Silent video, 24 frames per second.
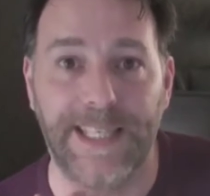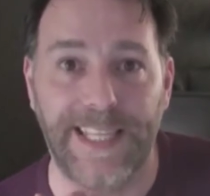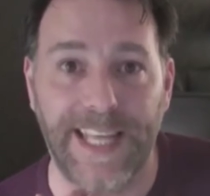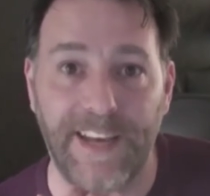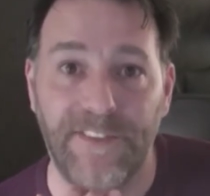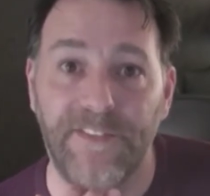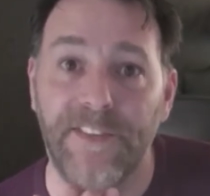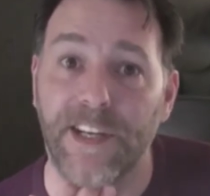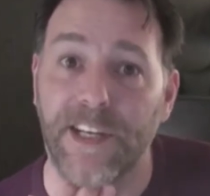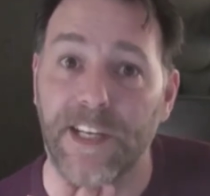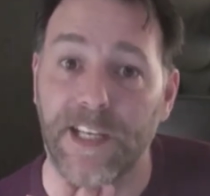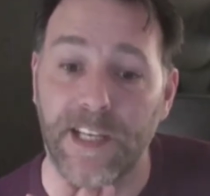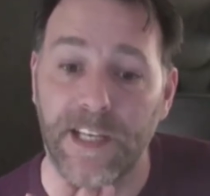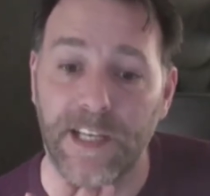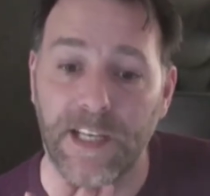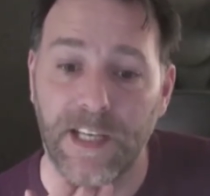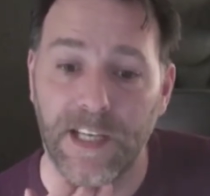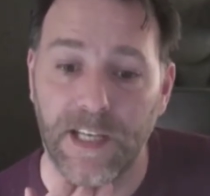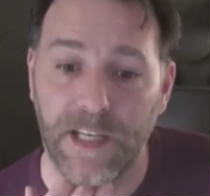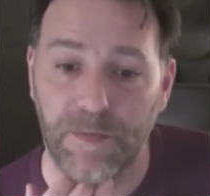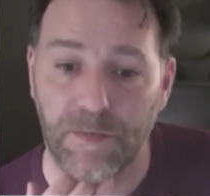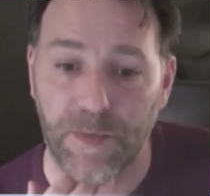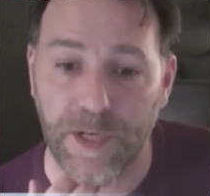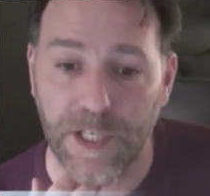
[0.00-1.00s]
Definitely
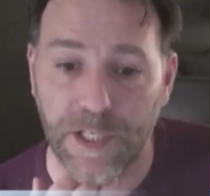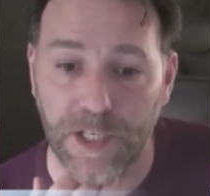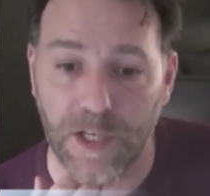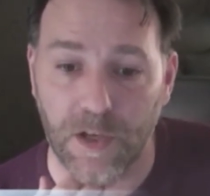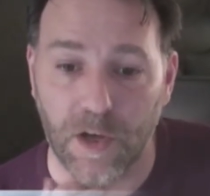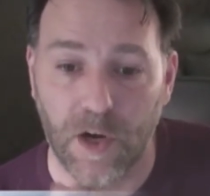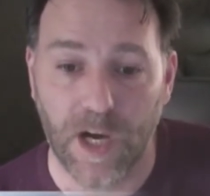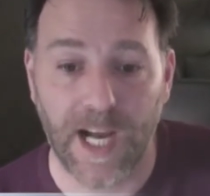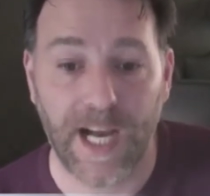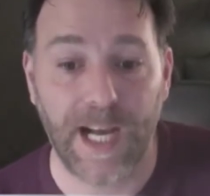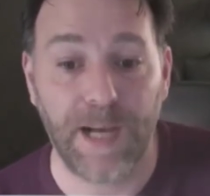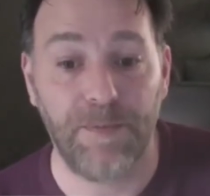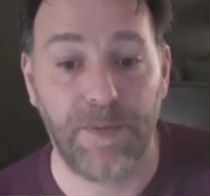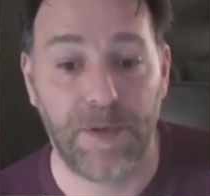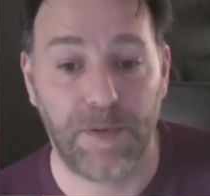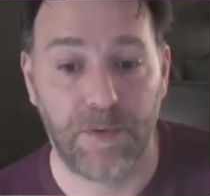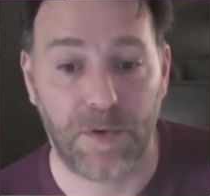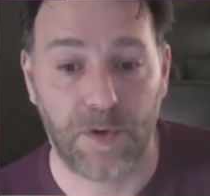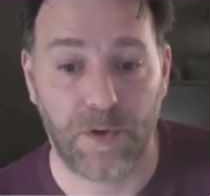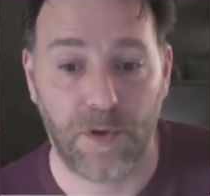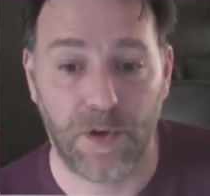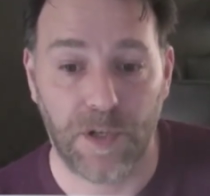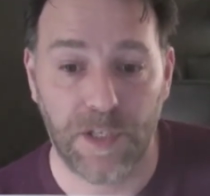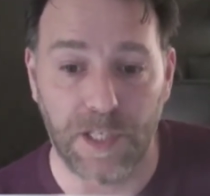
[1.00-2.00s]
makes you a lot happy. And
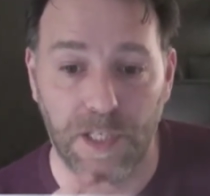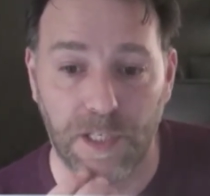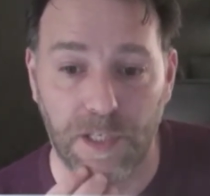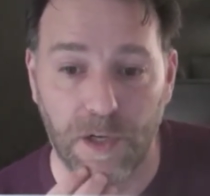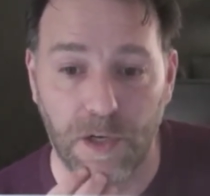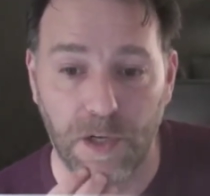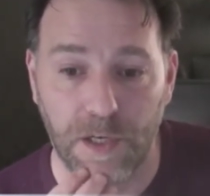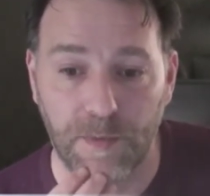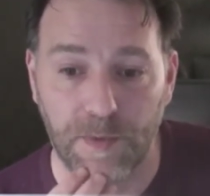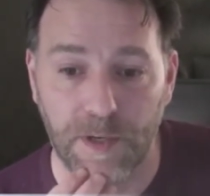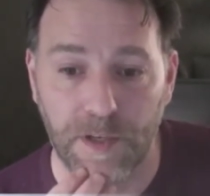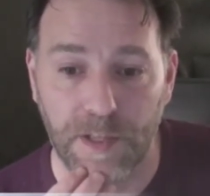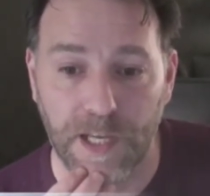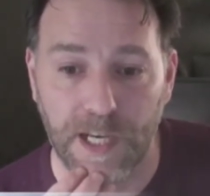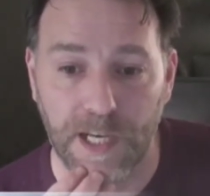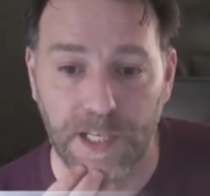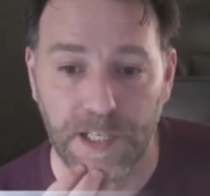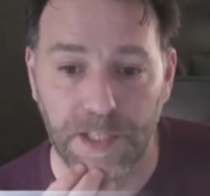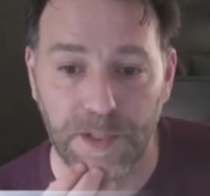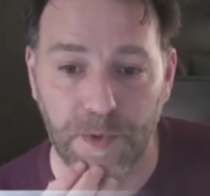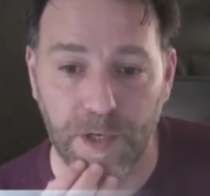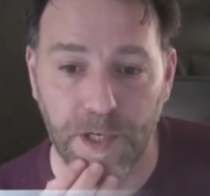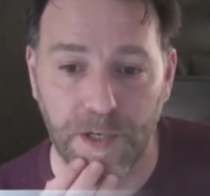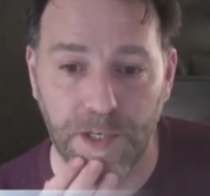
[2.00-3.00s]
we'll go on to talk about
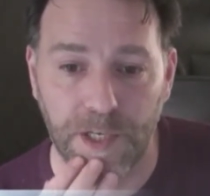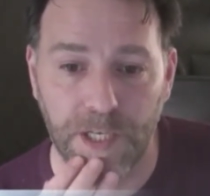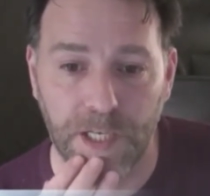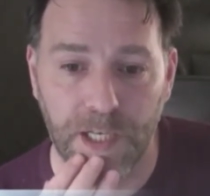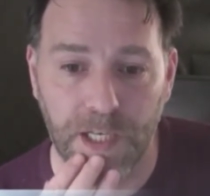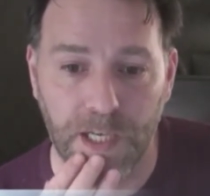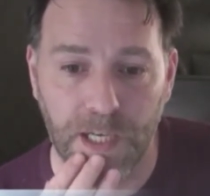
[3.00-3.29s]
that as well.